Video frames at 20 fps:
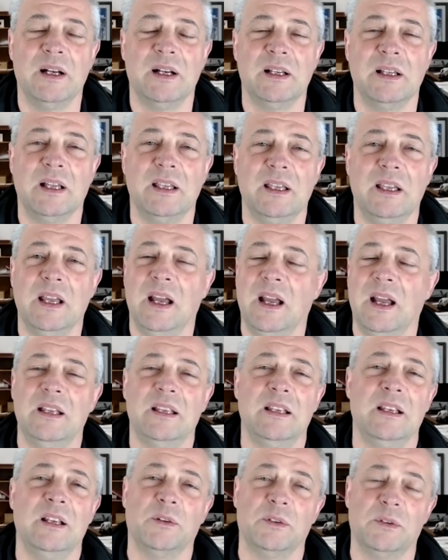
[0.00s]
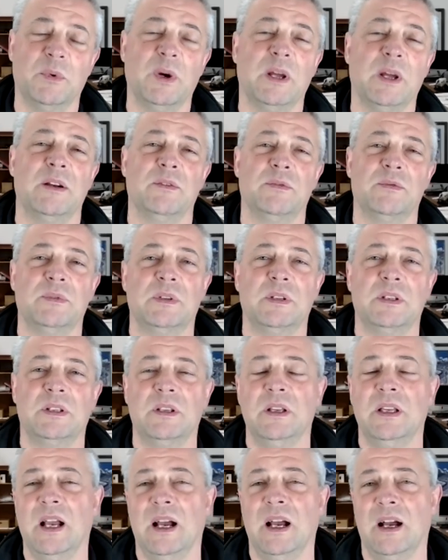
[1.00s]
you know what?
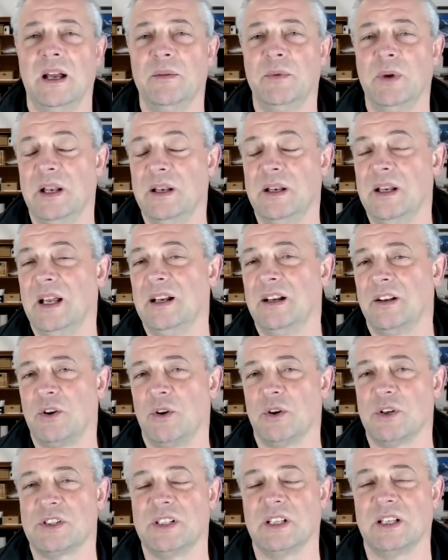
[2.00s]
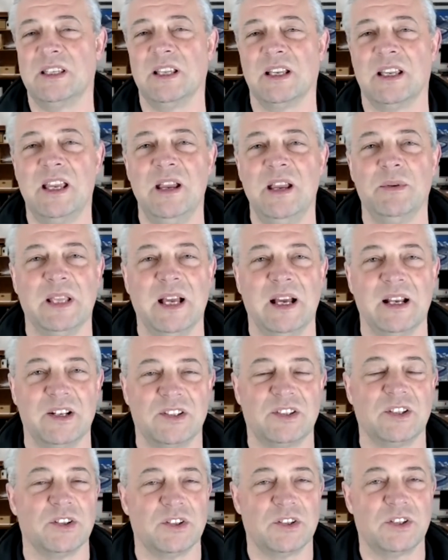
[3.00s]
Yeah, and of course, the key with that is
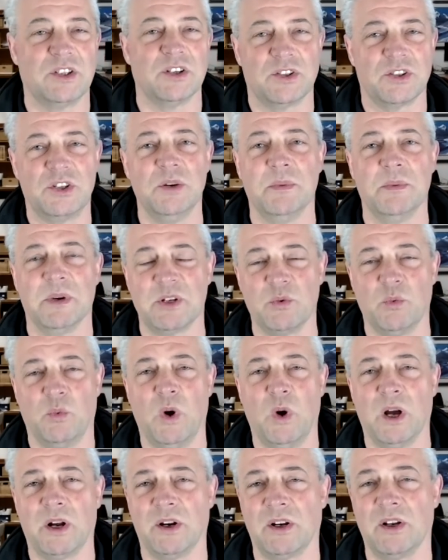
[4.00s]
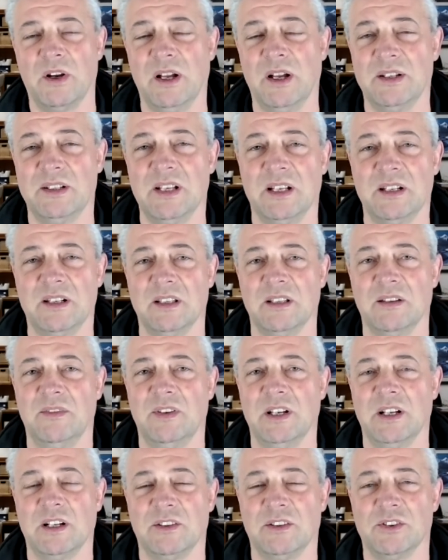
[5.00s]
there's too much water content in the
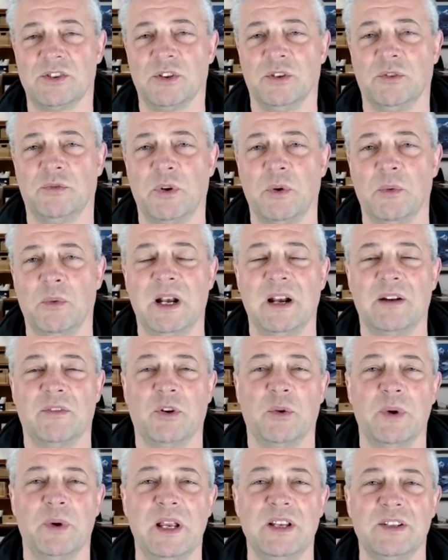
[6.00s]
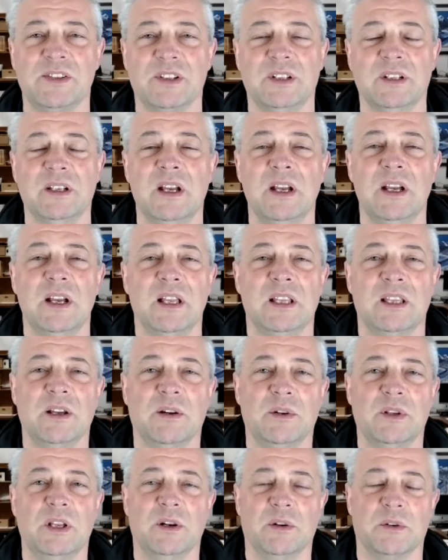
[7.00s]
vehicle. So for whatever reason,
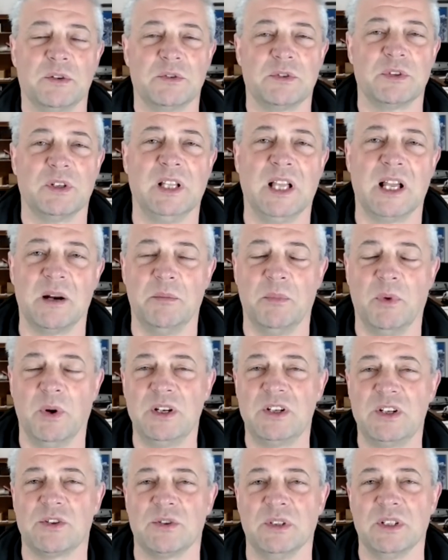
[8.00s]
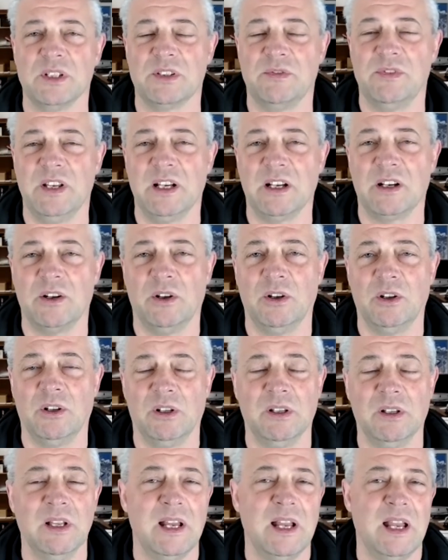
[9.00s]
there's a lot of moisture in this
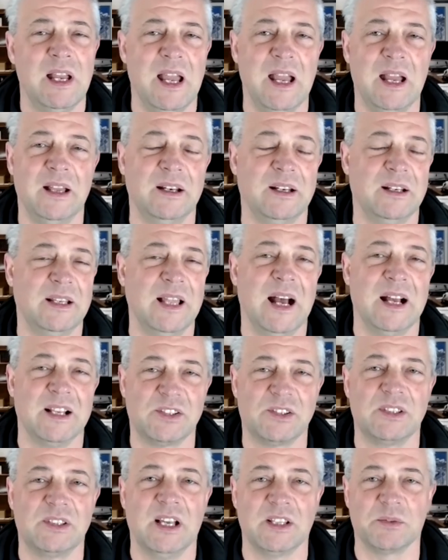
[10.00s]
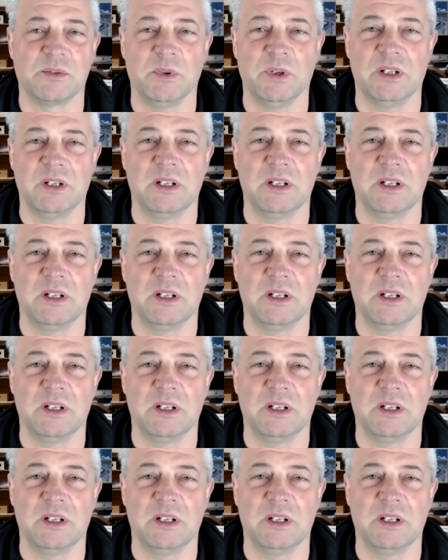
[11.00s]
vehicle, and that's where